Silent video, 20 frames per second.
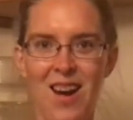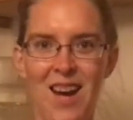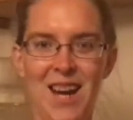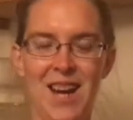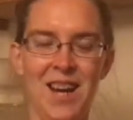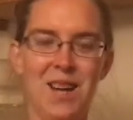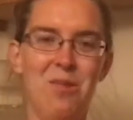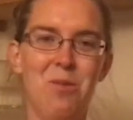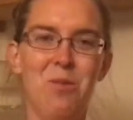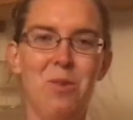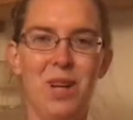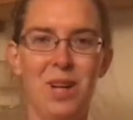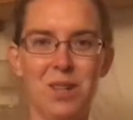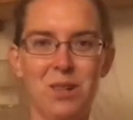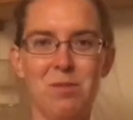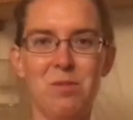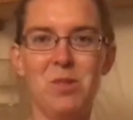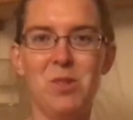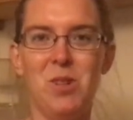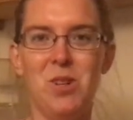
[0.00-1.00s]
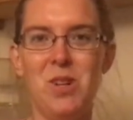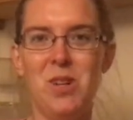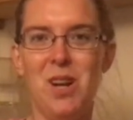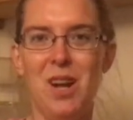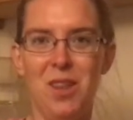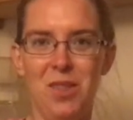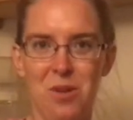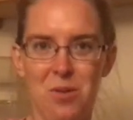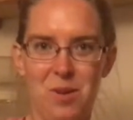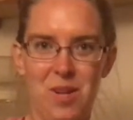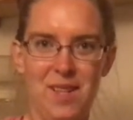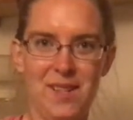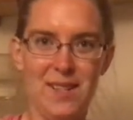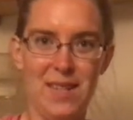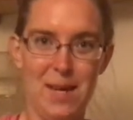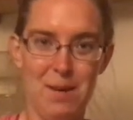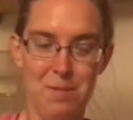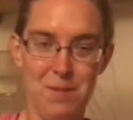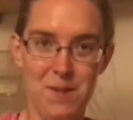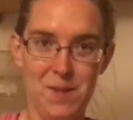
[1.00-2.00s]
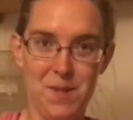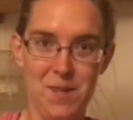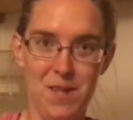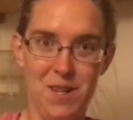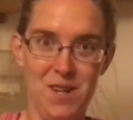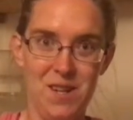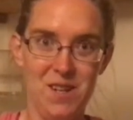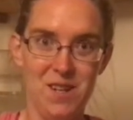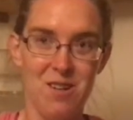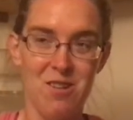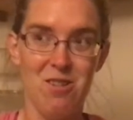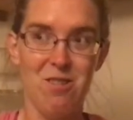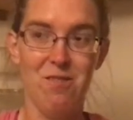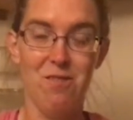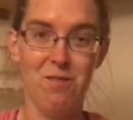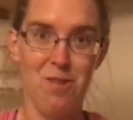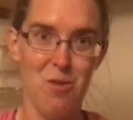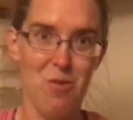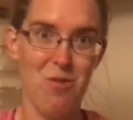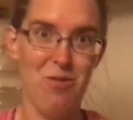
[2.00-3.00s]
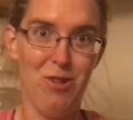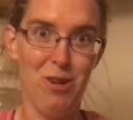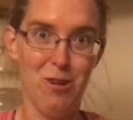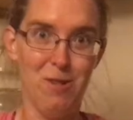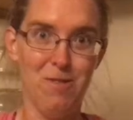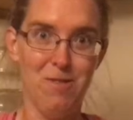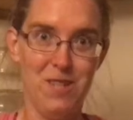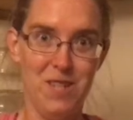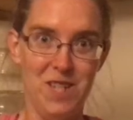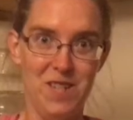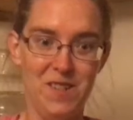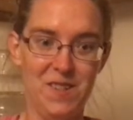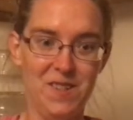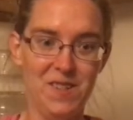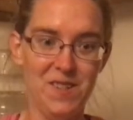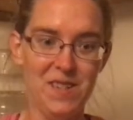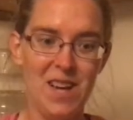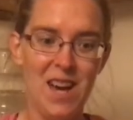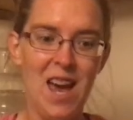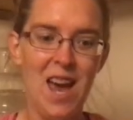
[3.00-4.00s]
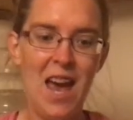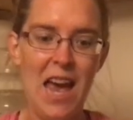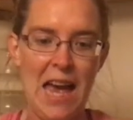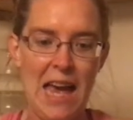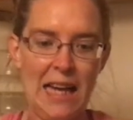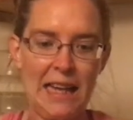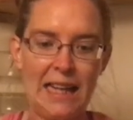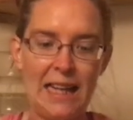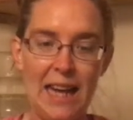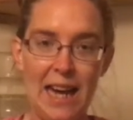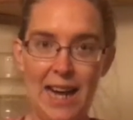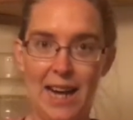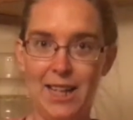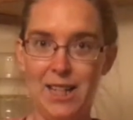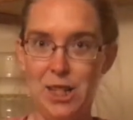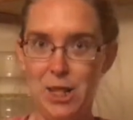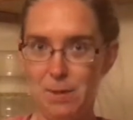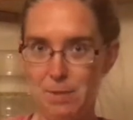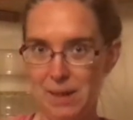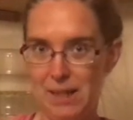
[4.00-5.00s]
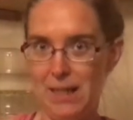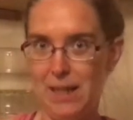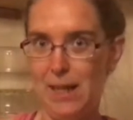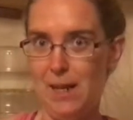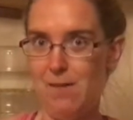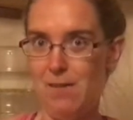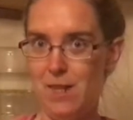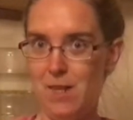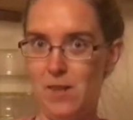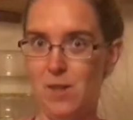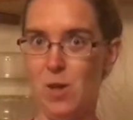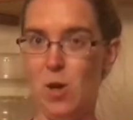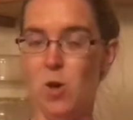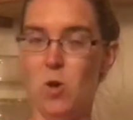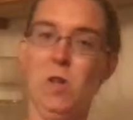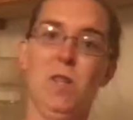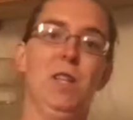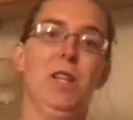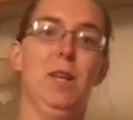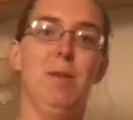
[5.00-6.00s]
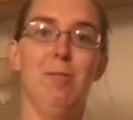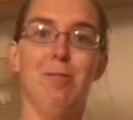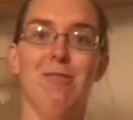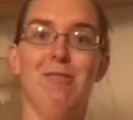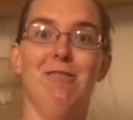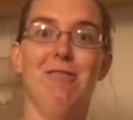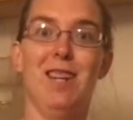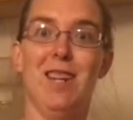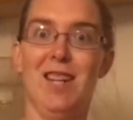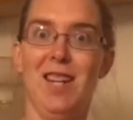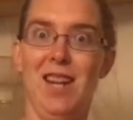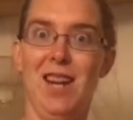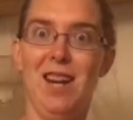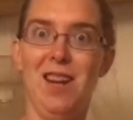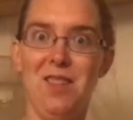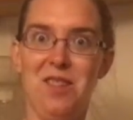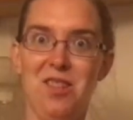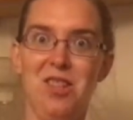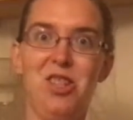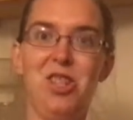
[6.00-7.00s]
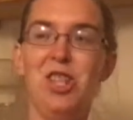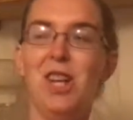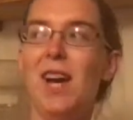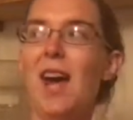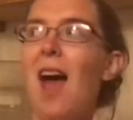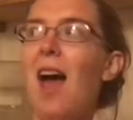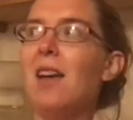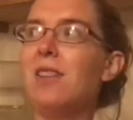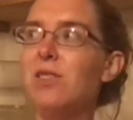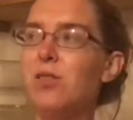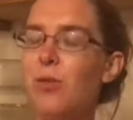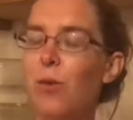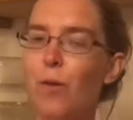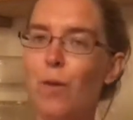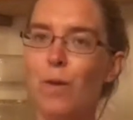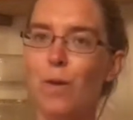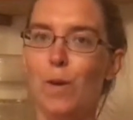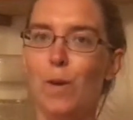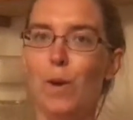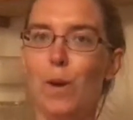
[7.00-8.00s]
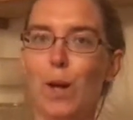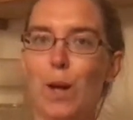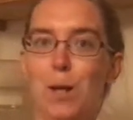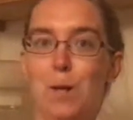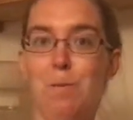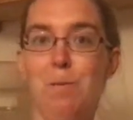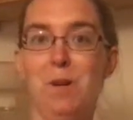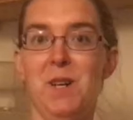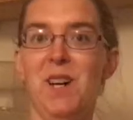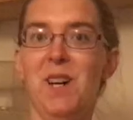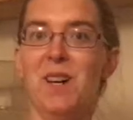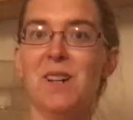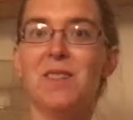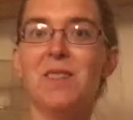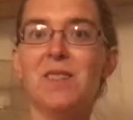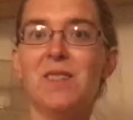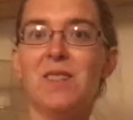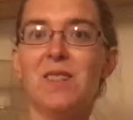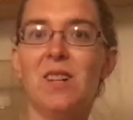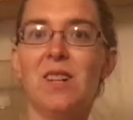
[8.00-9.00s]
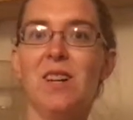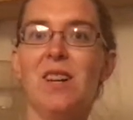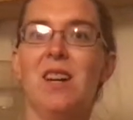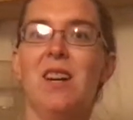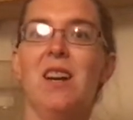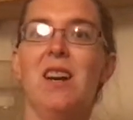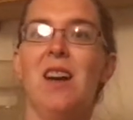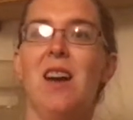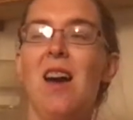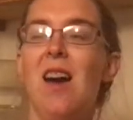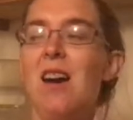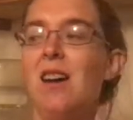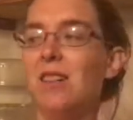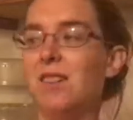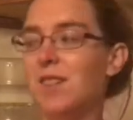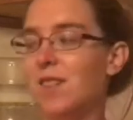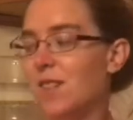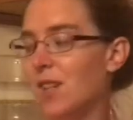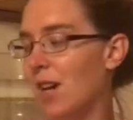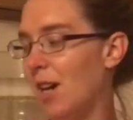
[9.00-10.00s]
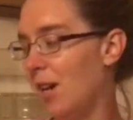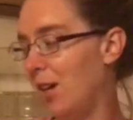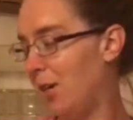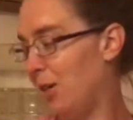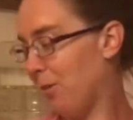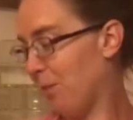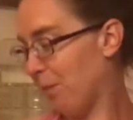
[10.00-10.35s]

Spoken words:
Hi and welcome to another week's episode of Fun with Whole Foods. Can you believe it's October already? This year has flown past. So